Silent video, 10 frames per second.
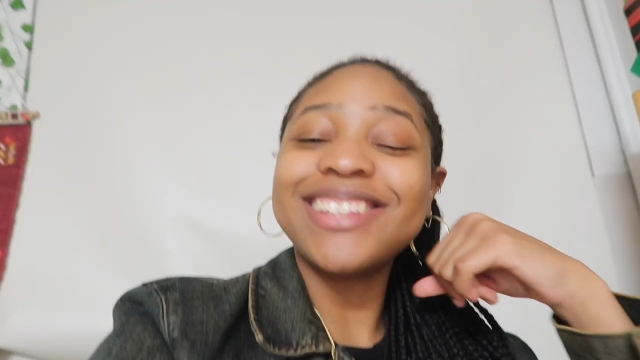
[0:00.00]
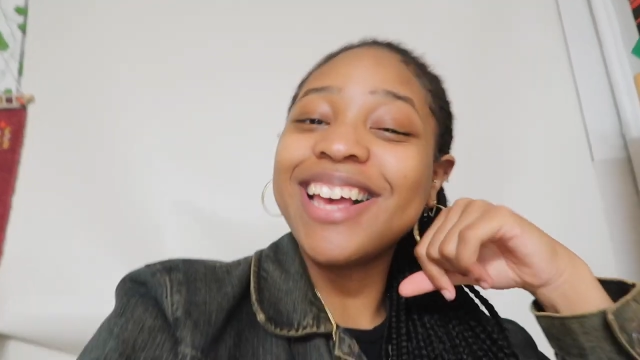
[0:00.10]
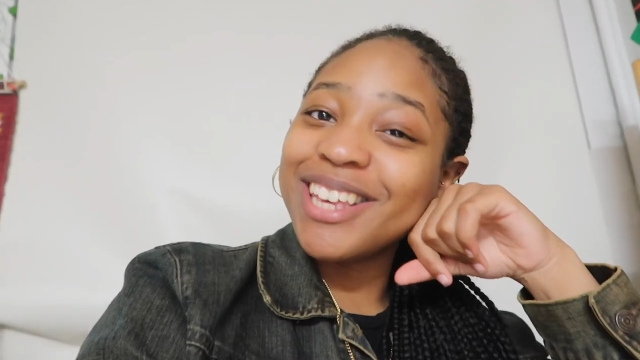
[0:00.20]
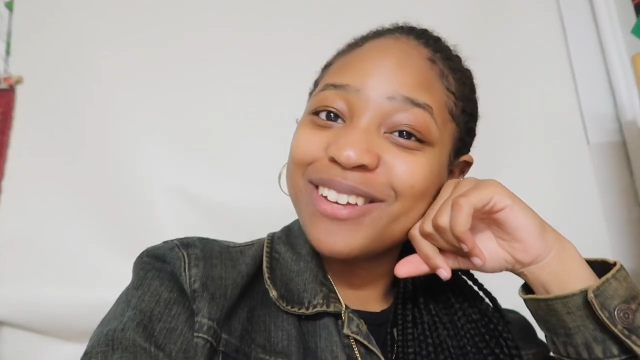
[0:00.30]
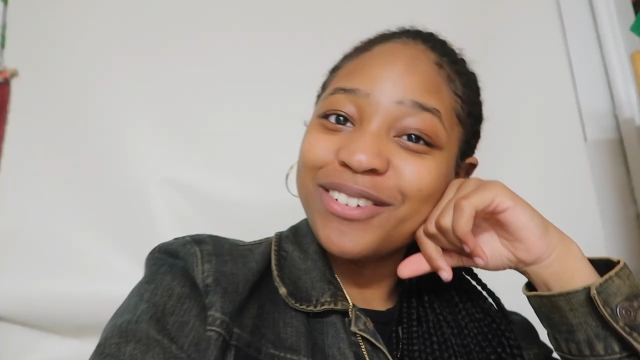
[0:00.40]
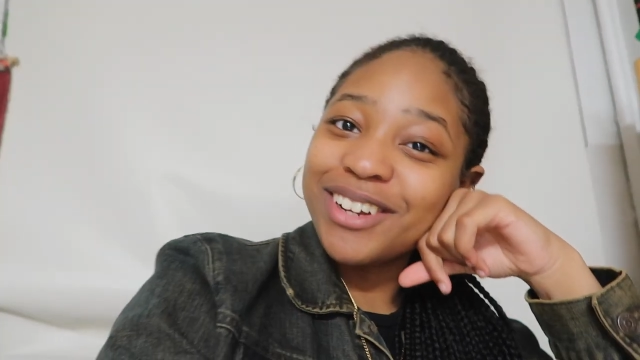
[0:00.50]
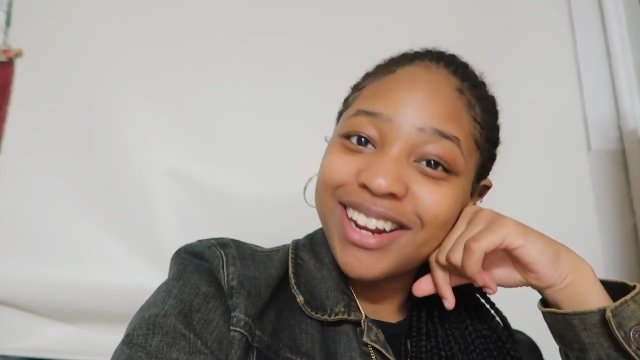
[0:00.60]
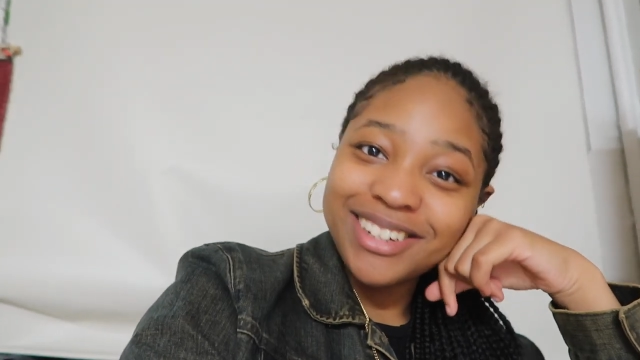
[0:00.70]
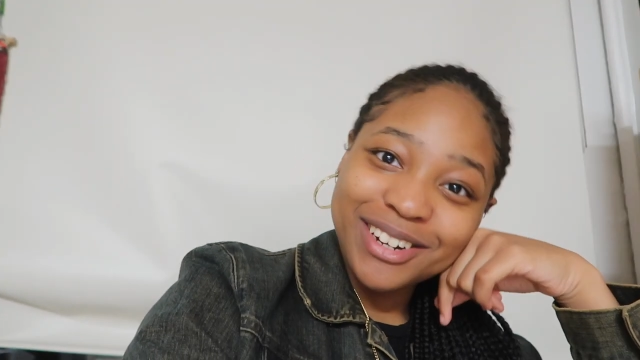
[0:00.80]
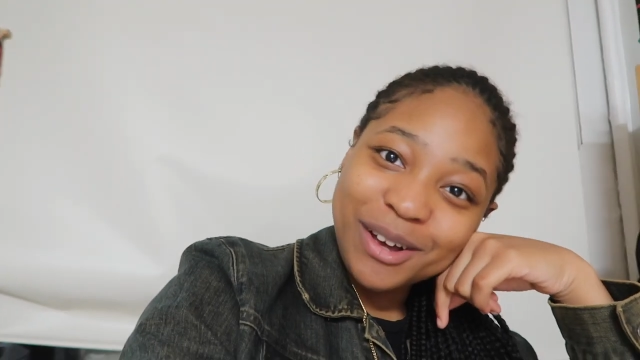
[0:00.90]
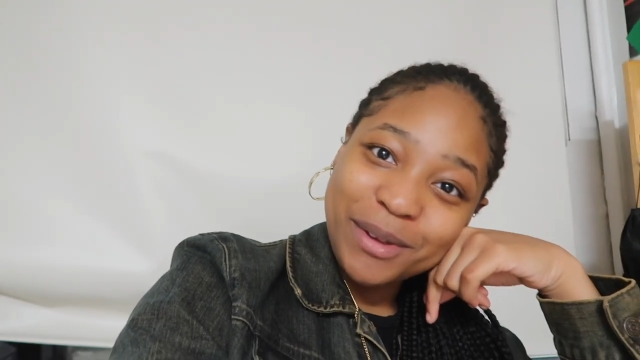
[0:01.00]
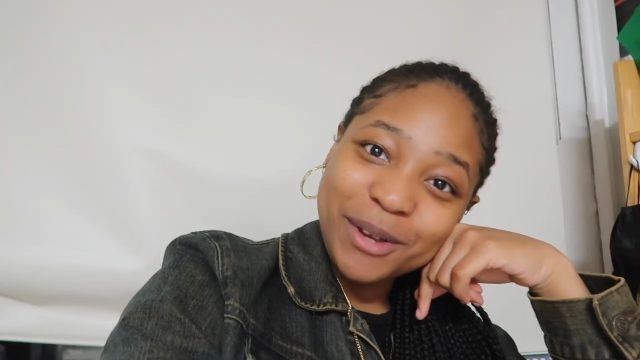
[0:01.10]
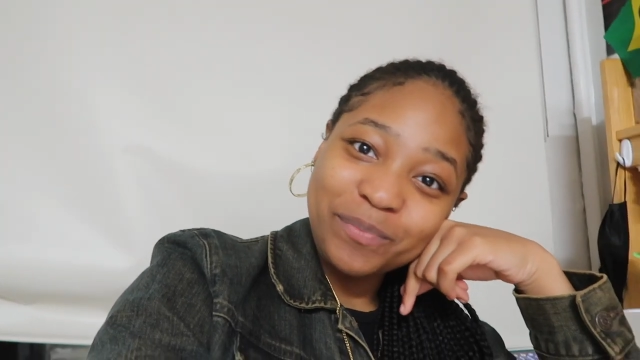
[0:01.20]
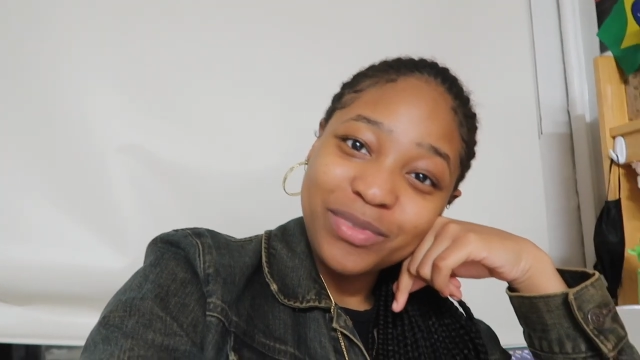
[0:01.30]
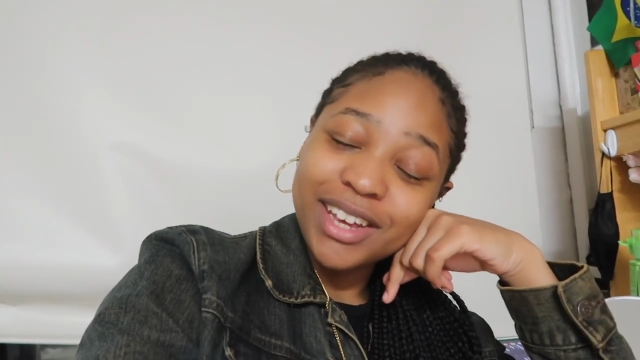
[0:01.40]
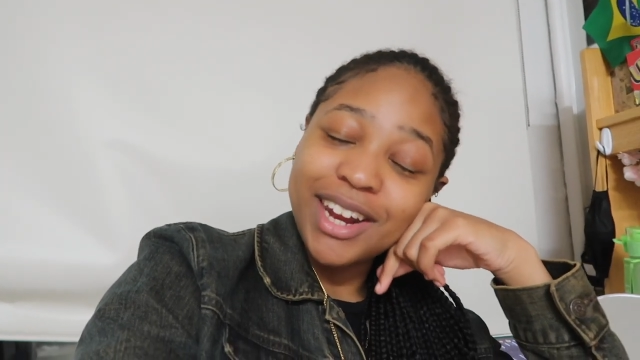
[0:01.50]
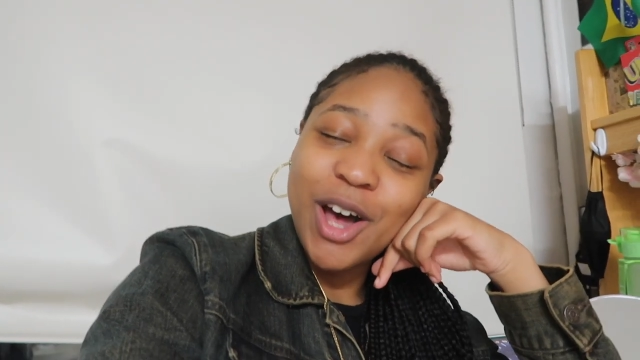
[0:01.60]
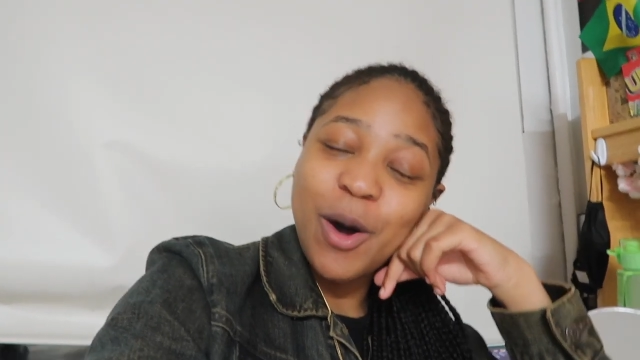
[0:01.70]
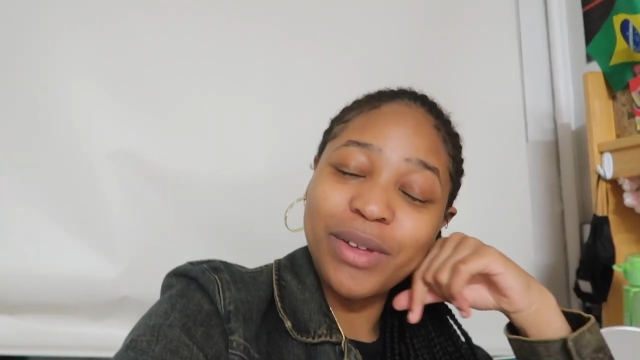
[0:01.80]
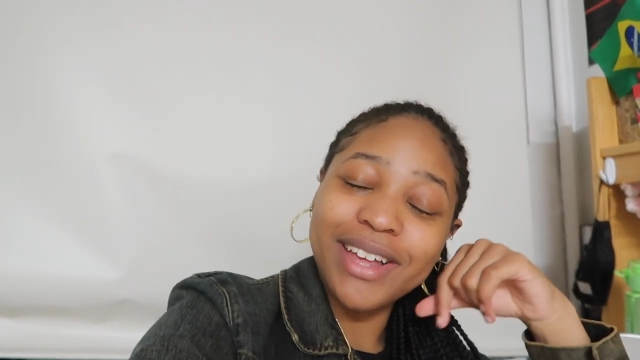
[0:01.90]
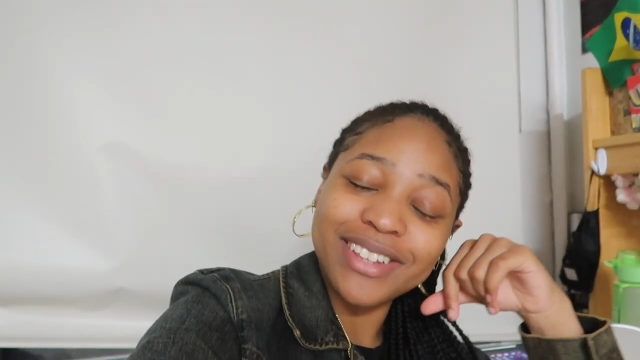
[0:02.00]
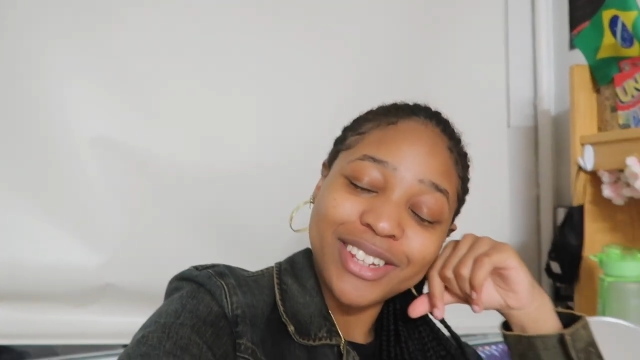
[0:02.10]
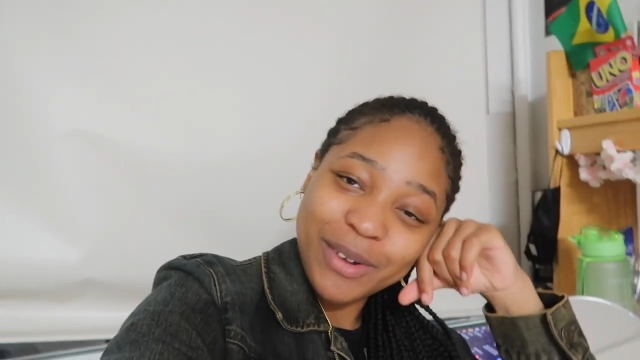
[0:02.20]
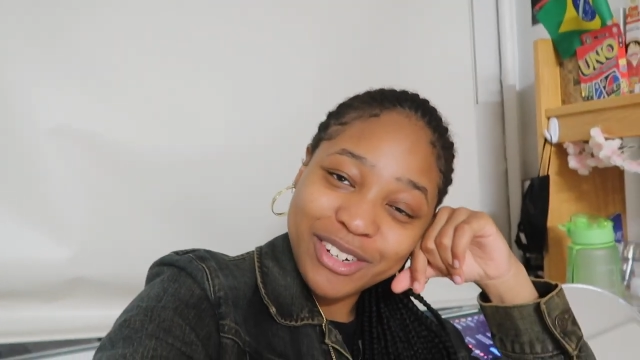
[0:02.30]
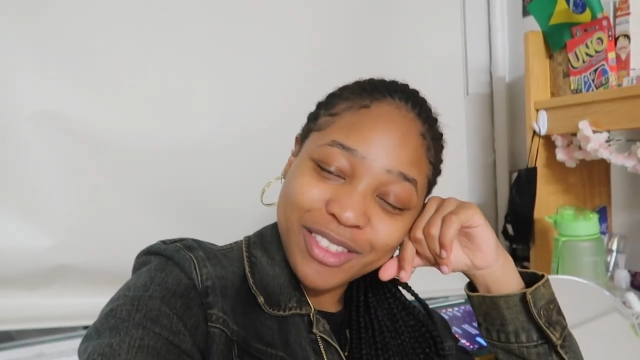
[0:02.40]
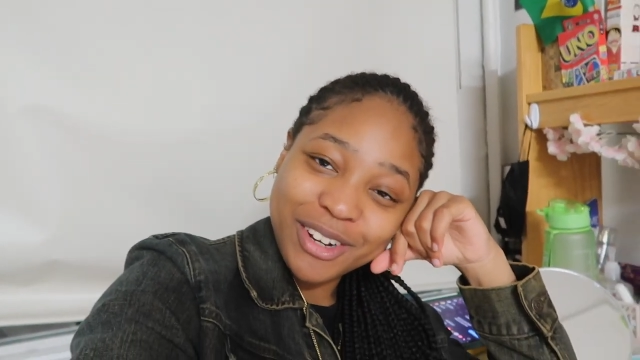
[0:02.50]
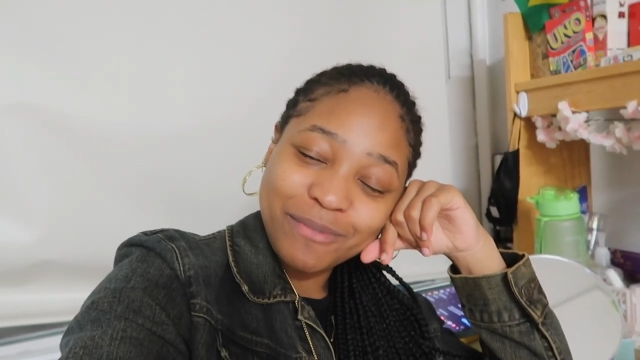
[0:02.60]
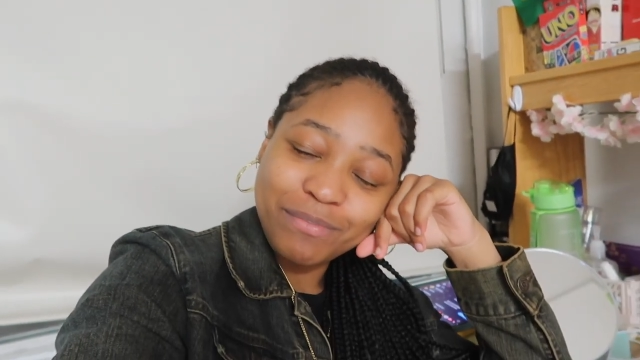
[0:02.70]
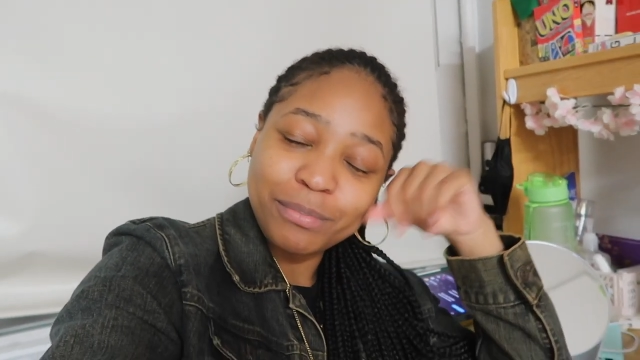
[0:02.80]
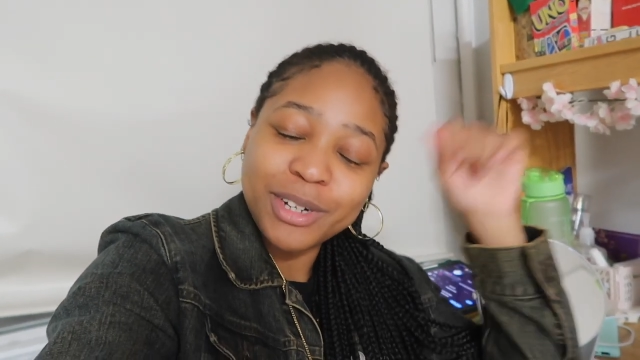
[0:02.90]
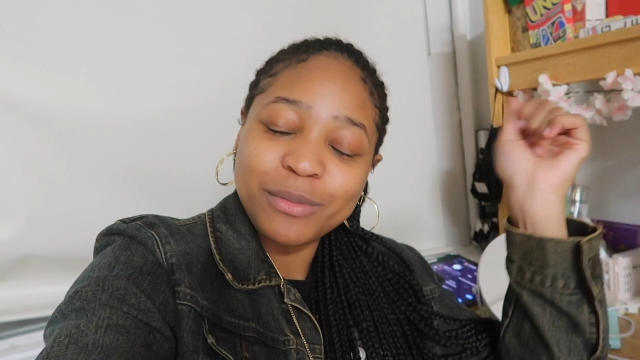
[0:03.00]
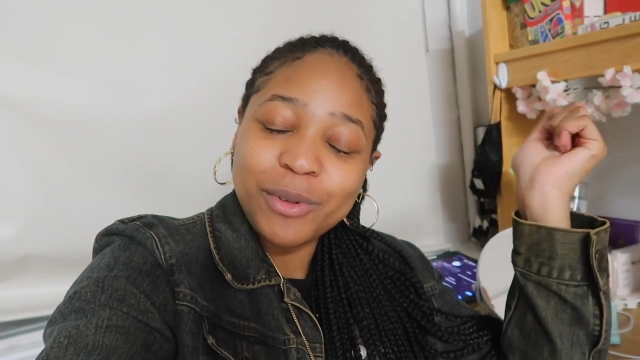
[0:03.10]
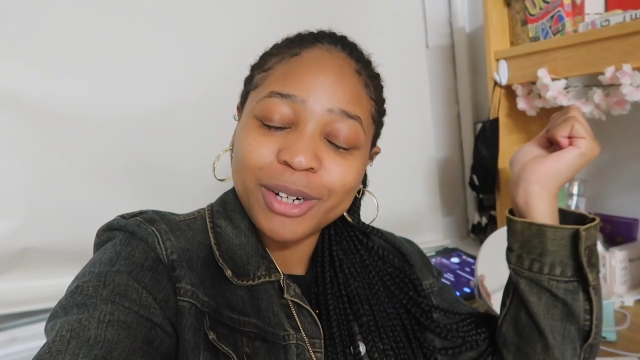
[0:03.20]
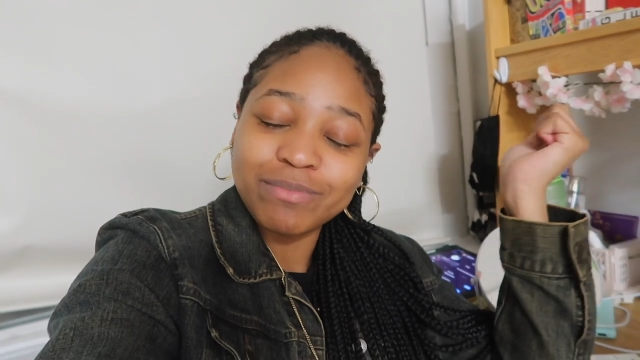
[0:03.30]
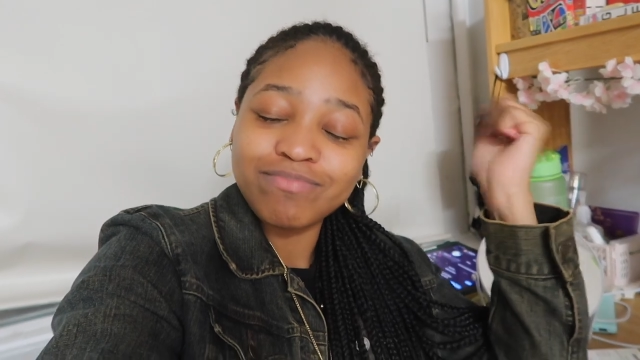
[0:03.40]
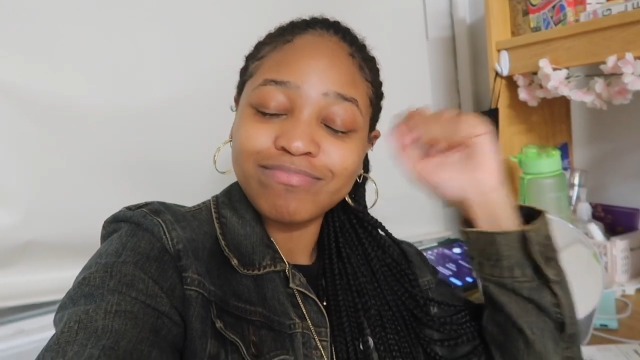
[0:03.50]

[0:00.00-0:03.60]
Thank you for getting to know me, and I hope we get to know each other much more.